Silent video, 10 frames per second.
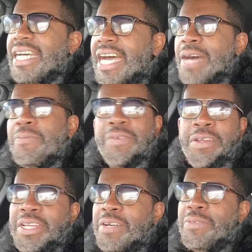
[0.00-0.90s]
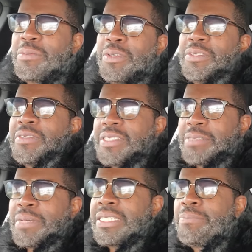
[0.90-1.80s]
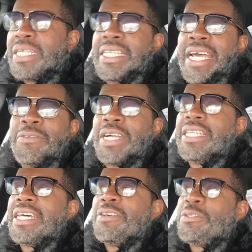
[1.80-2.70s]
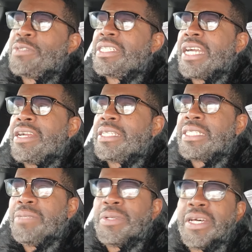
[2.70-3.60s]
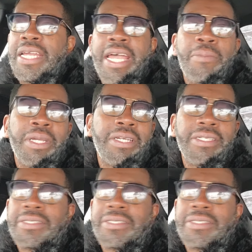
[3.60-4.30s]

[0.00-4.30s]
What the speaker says: I'm very comfortable. My dad right now is retired, sleeping on a hammock